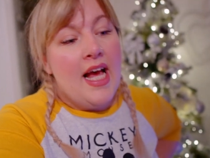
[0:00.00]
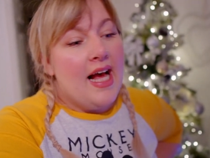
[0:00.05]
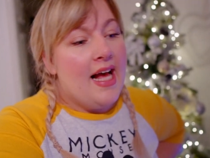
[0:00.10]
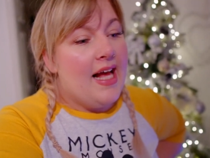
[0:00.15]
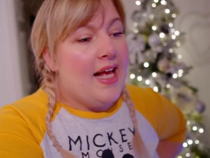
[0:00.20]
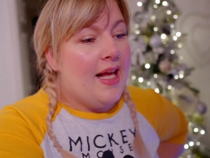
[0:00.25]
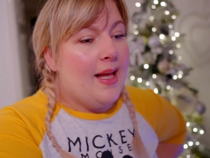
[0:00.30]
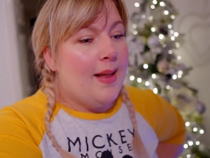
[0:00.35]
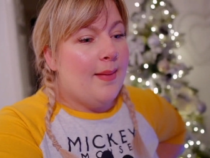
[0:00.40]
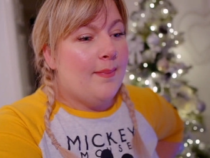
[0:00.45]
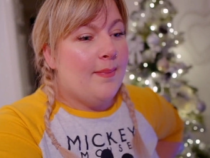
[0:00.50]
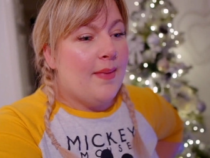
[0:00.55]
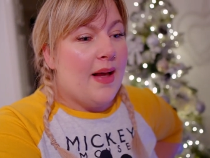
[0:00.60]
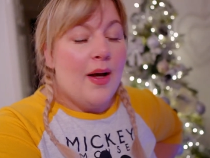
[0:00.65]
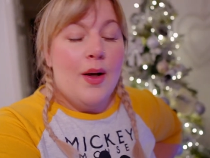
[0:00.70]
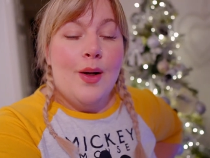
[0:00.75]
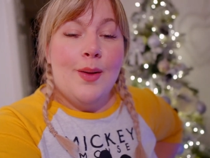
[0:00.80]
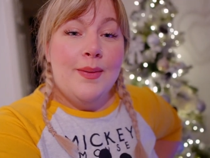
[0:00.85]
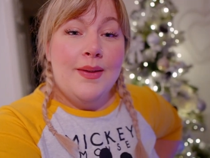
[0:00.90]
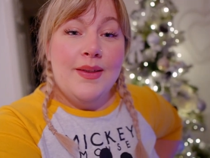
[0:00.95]
Um,
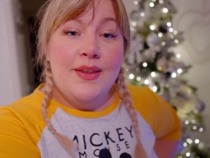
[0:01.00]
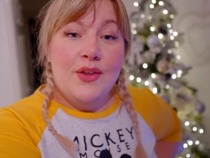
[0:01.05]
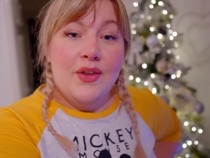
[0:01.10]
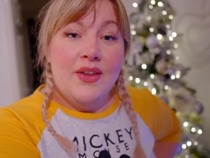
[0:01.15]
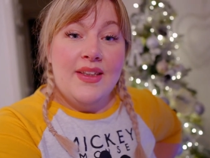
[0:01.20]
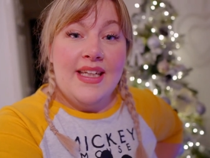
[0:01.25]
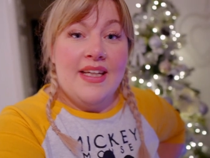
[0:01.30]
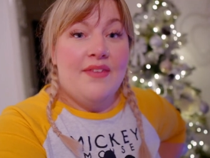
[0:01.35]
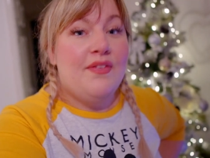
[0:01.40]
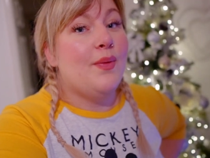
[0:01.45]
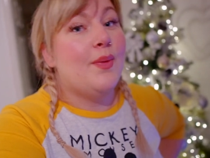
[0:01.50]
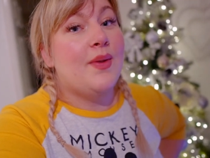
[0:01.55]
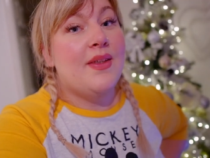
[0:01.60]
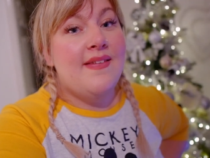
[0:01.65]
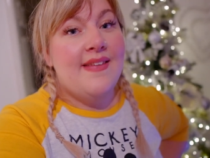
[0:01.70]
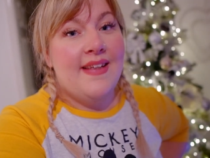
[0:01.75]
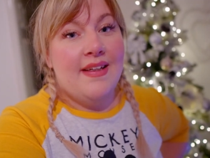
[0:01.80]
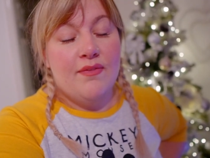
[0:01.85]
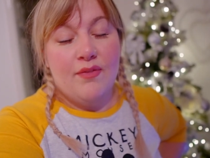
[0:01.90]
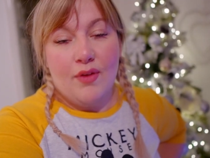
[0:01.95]
I hope you enjoyed it. If you want
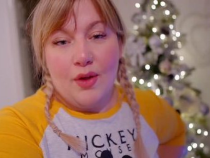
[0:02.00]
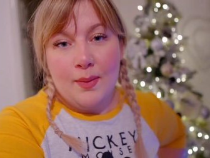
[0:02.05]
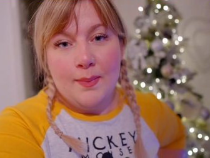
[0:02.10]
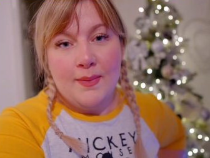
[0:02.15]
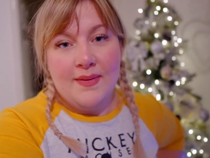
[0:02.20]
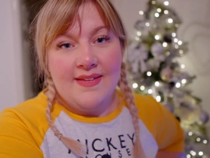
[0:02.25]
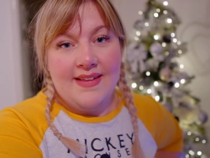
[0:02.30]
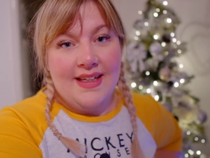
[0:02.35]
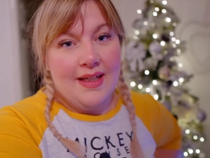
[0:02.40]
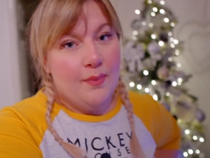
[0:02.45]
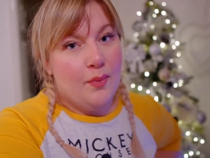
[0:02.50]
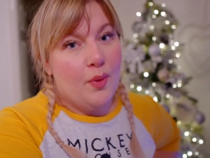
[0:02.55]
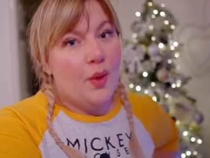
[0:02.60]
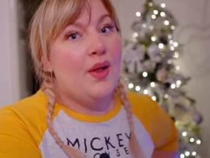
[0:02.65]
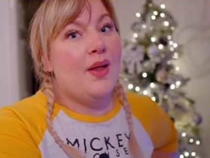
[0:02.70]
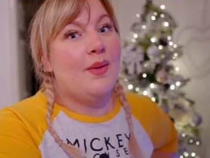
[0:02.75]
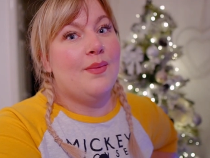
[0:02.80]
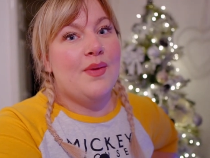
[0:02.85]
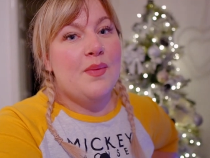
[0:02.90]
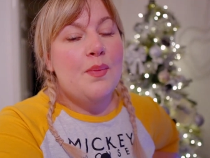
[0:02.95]
to see Vlogmas Day
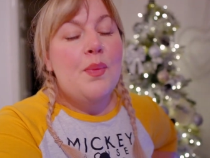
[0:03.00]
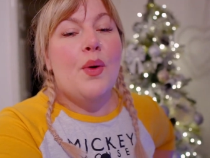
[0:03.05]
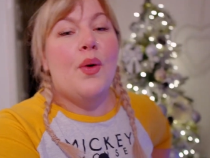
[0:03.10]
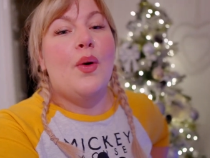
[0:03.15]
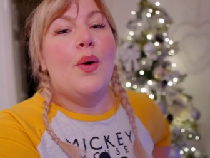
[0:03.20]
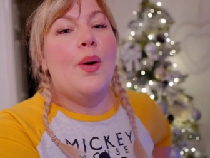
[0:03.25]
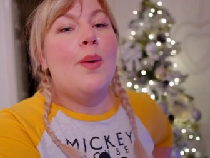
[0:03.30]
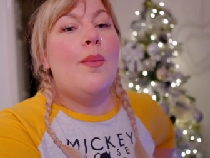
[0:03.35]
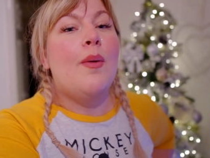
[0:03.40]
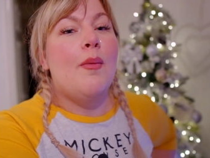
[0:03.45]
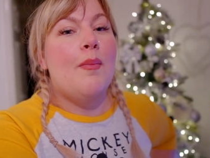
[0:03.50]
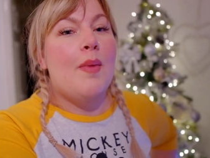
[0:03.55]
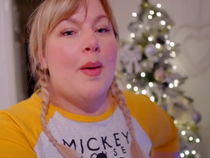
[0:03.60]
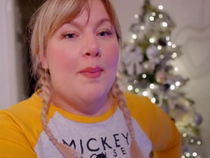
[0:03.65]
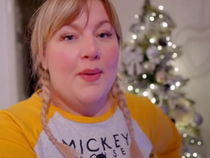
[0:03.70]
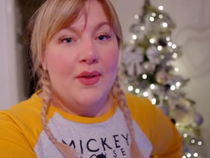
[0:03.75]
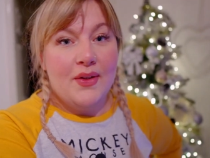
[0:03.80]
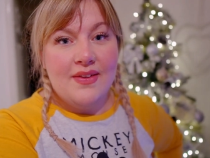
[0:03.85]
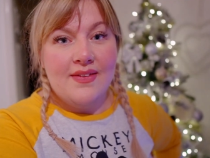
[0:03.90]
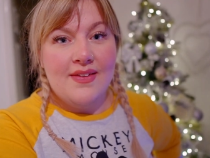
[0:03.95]
1 it was put up on my
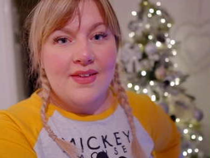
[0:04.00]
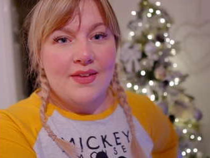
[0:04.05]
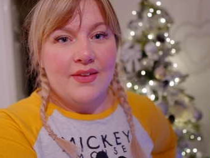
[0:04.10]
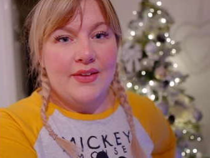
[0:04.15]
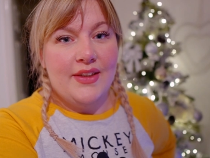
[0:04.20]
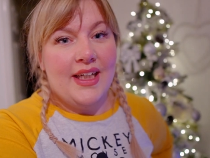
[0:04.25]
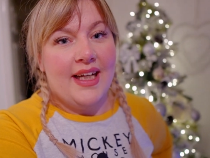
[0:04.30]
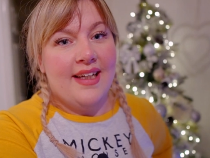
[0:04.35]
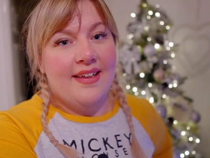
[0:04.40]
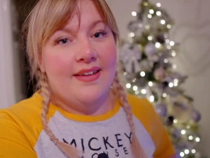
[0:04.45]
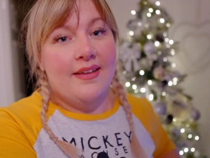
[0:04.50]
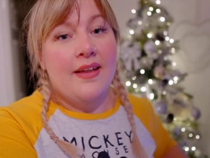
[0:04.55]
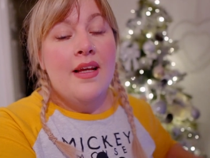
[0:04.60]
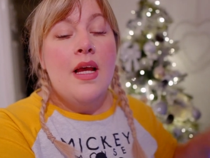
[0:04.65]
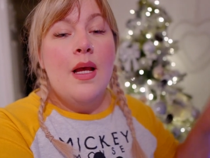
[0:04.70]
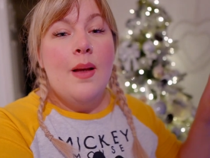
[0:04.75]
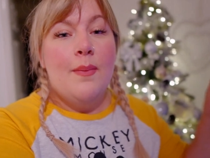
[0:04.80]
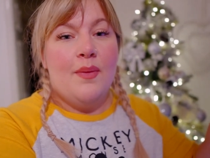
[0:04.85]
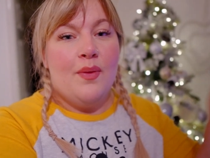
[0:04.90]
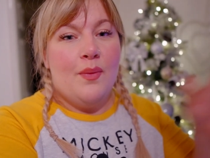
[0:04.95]
personal channel
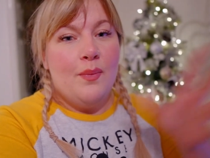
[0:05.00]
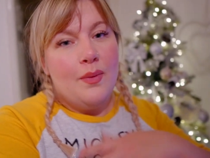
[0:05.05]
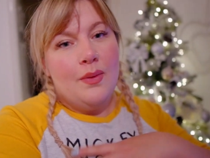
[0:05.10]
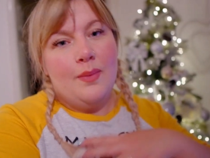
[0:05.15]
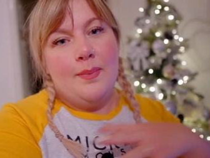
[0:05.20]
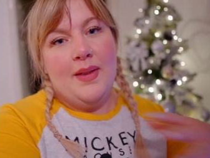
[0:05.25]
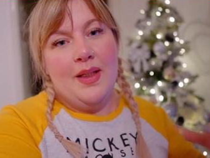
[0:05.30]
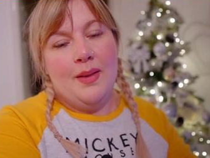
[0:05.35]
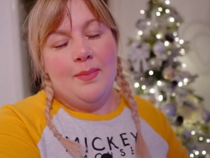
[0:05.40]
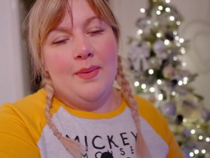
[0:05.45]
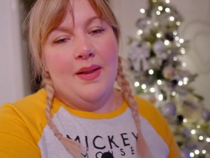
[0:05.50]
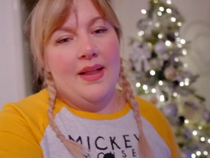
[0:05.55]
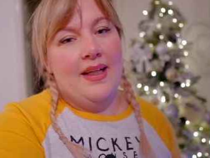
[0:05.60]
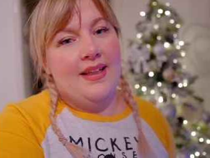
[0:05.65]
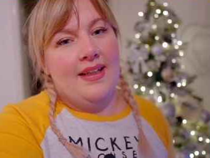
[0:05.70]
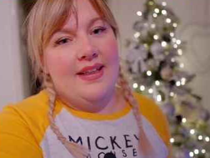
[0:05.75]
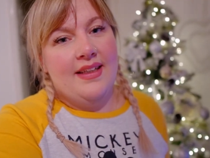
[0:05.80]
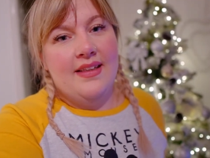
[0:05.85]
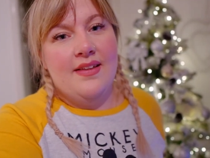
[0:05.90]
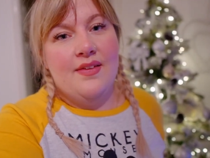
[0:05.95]
but there will be a
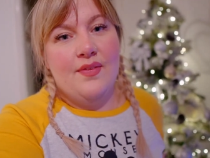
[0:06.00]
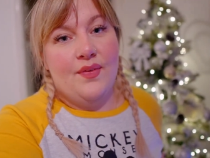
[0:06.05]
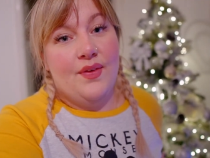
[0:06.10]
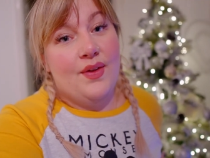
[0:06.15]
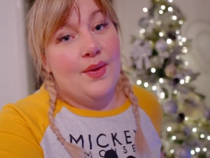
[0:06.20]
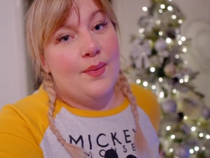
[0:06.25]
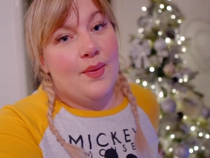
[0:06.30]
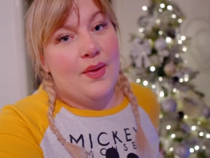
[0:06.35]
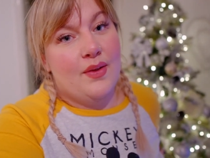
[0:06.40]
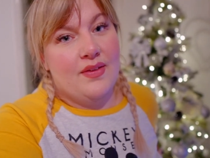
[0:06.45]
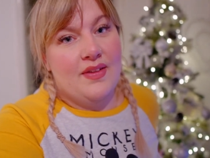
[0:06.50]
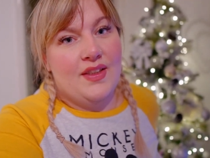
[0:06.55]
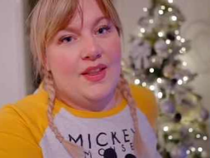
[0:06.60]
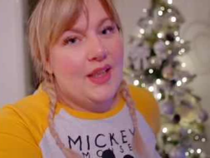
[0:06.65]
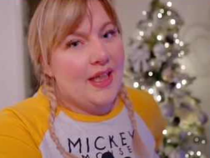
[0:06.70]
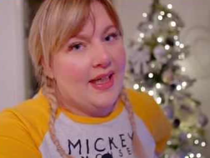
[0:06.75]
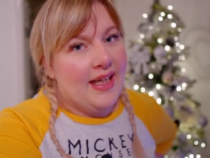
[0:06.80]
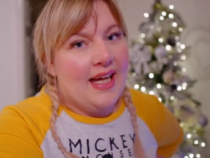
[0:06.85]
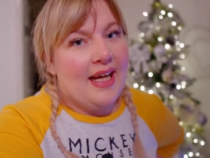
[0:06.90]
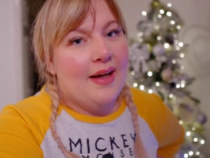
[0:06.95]
playlist for you all to
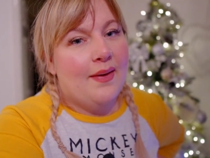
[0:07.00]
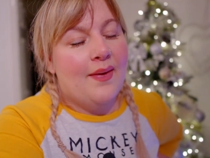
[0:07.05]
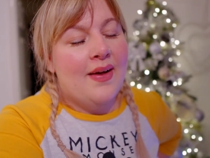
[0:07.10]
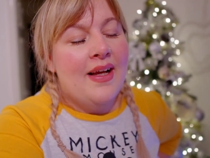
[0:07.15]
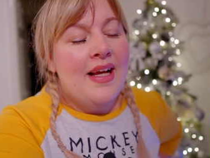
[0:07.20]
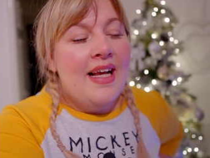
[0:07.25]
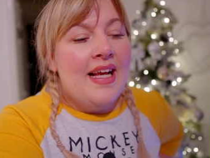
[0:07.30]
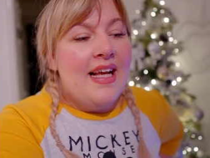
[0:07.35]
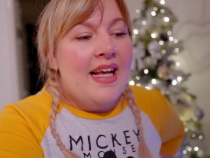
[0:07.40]
check out.